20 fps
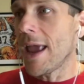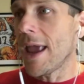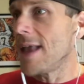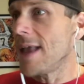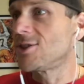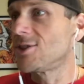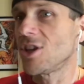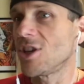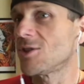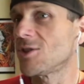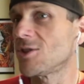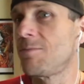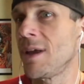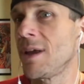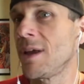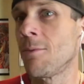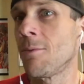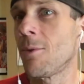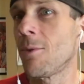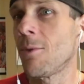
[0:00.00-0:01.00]
It's just
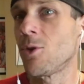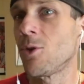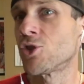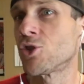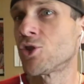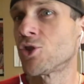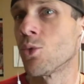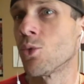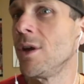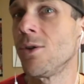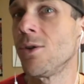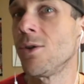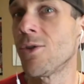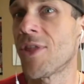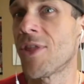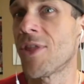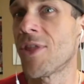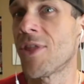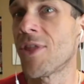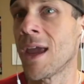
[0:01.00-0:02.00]
been the most
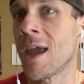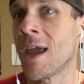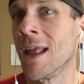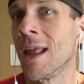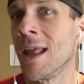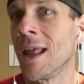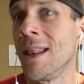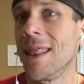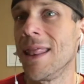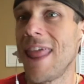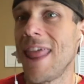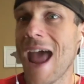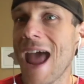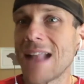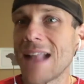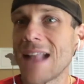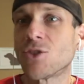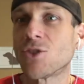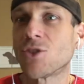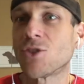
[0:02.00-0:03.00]
surreal thing. And
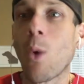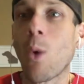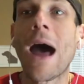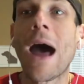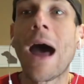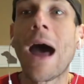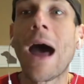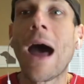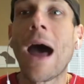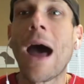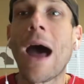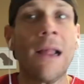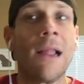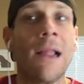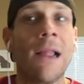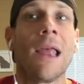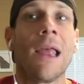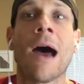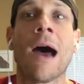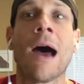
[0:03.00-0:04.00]
that's why
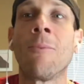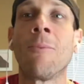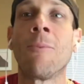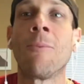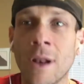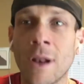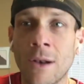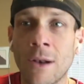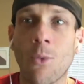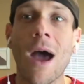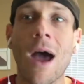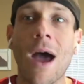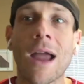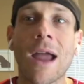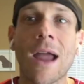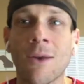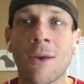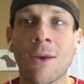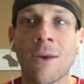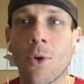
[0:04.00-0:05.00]
I'm running the
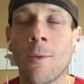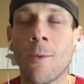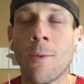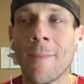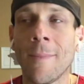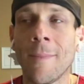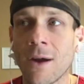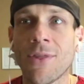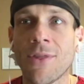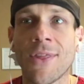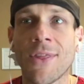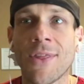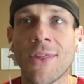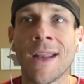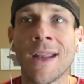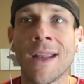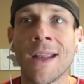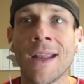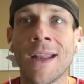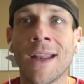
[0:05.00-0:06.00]
Rock and Roll
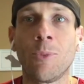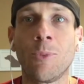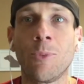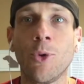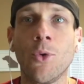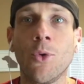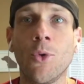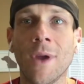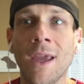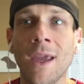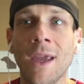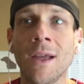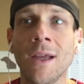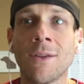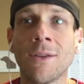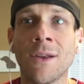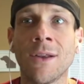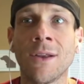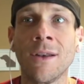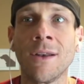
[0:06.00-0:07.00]
Marathon in Liverpool,
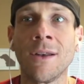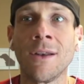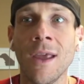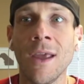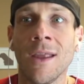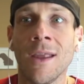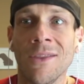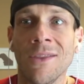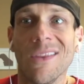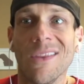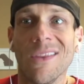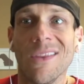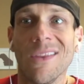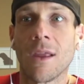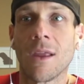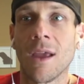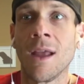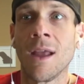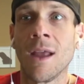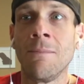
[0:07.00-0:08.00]
England
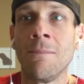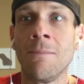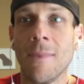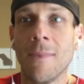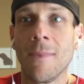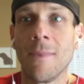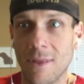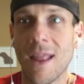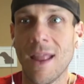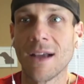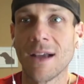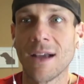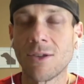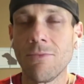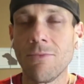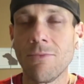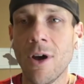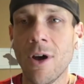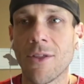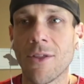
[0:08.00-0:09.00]
in
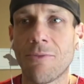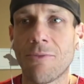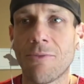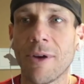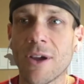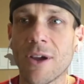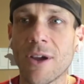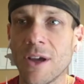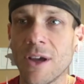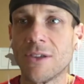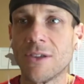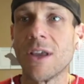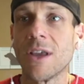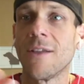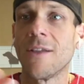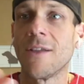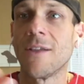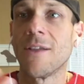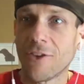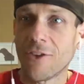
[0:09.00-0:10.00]
next month,
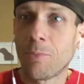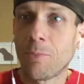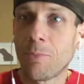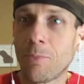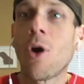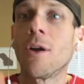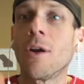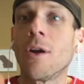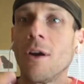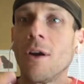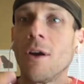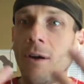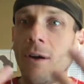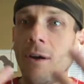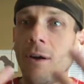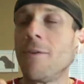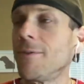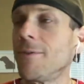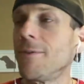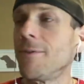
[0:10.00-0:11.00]
because that's part
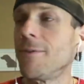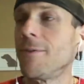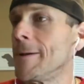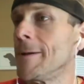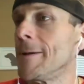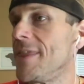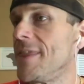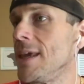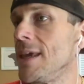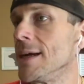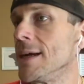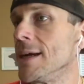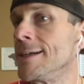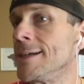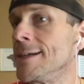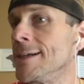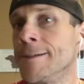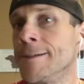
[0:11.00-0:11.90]
of the